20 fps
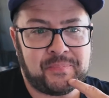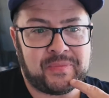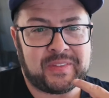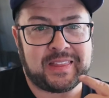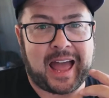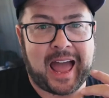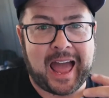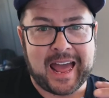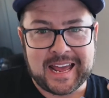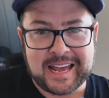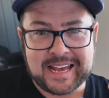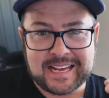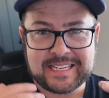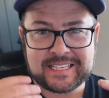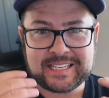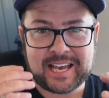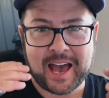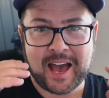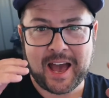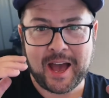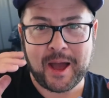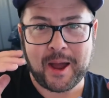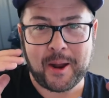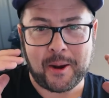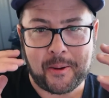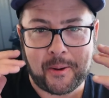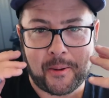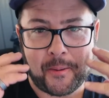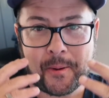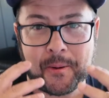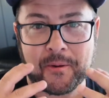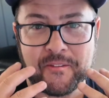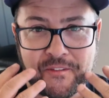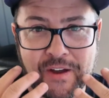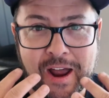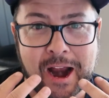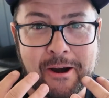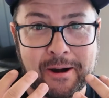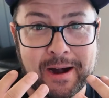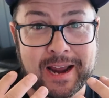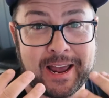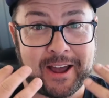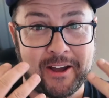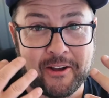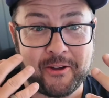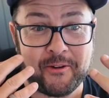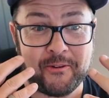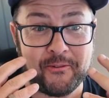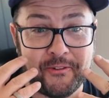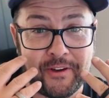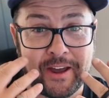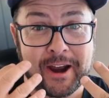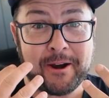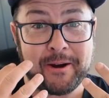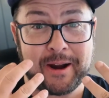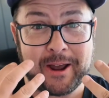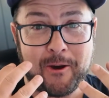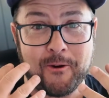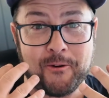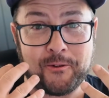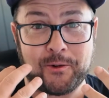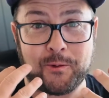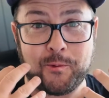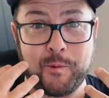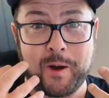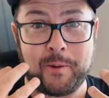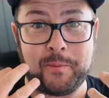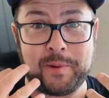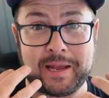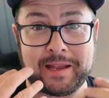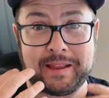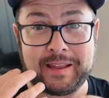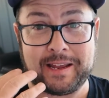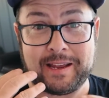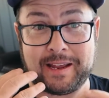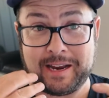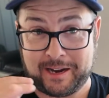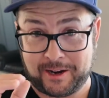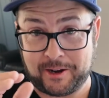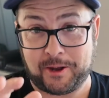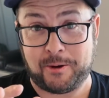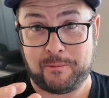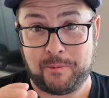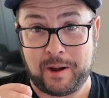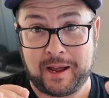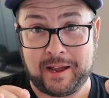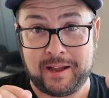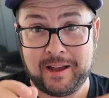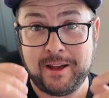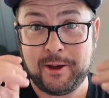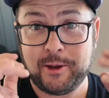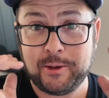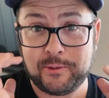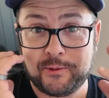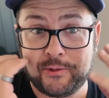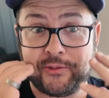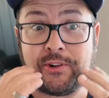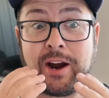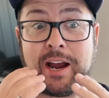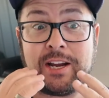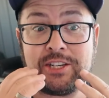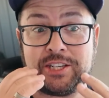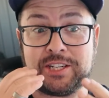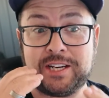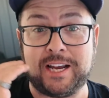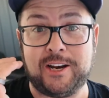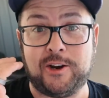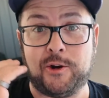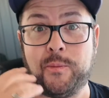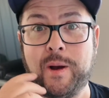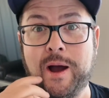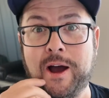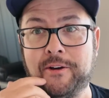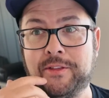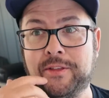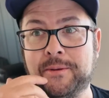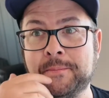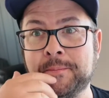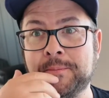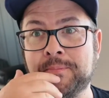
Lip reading: that is very, very overwhelmingly, in a good way, fresh in your mouth.